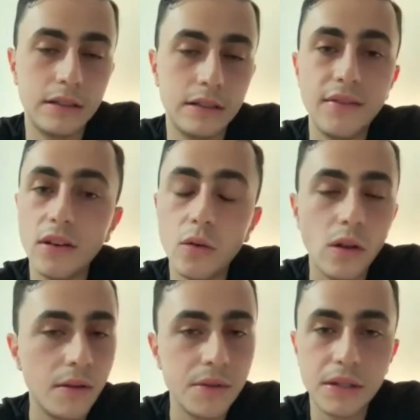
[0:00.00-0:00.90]
giving it
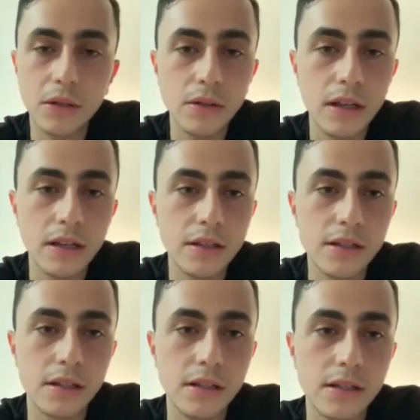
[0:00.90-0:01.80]
all every single day
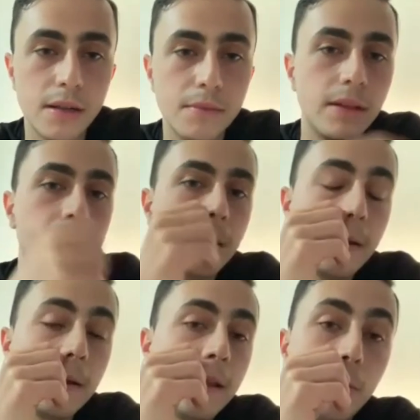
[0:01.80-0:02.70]
is something
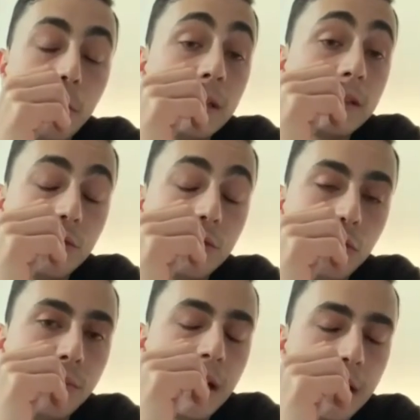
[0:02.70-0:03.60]
that won't let the
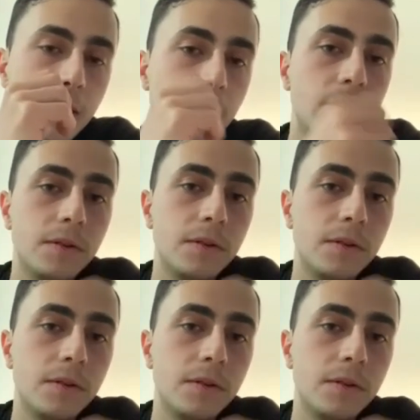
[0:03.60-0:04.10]
dream die, you know.